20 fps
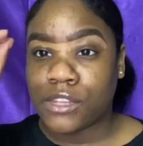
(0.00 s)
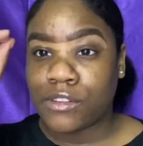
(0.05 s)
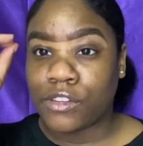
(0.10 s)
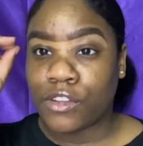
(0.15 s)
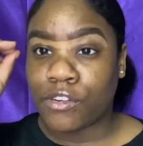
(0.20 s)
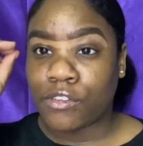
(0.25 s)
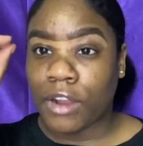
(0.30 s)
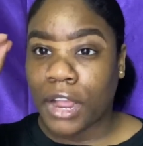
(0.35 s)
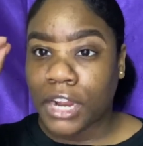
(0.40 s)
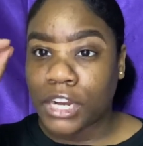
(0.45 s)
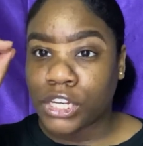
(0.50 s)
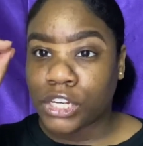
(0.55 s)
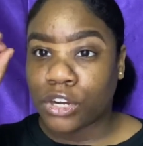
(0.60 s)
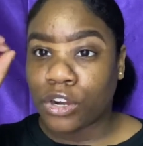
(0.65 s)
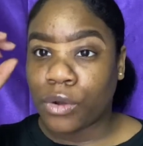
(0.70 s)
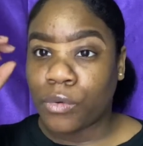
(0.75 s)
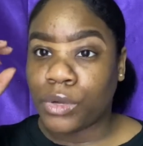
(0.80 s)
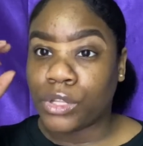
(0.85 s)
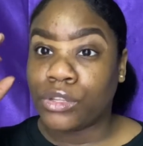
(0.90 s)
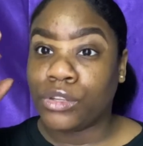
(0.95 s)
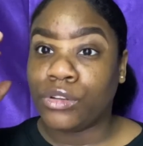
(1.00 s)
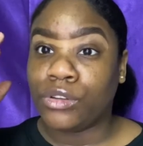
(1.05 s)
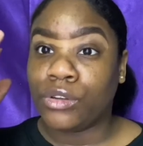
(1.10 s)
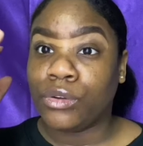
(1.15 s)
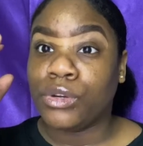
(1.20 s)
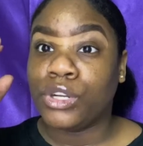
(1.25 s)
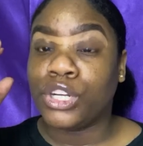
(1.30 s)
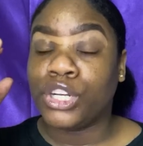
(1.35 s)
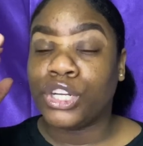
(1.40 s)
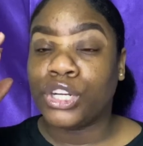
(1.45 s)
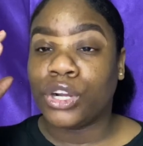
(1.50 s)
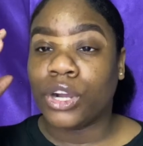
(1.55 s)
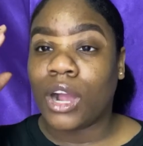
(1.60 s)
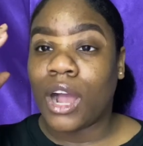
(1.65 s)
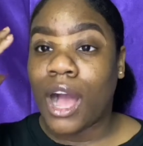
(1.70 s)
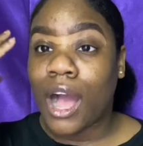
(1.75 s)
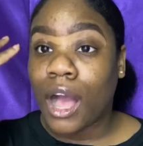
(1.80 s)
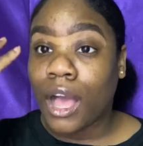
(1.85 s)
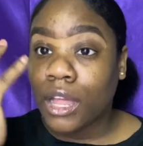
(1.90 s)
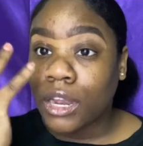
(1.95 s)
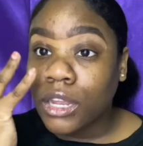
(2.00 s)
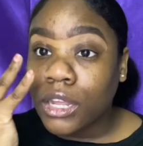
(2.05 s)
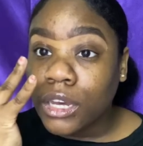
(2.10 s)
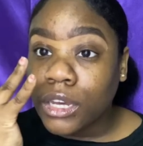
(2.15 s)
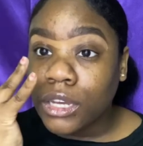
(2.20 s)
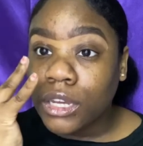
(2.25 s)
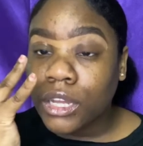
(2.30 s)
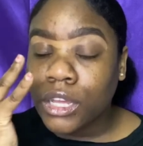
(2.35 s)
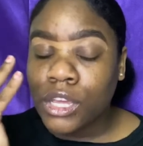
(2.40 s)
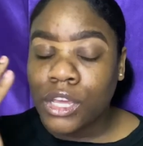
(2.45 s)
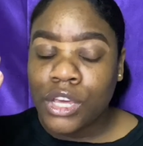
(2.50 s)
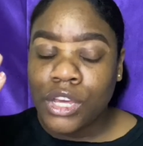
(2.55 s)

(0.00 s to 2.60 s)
of direction on what to do with your eye look.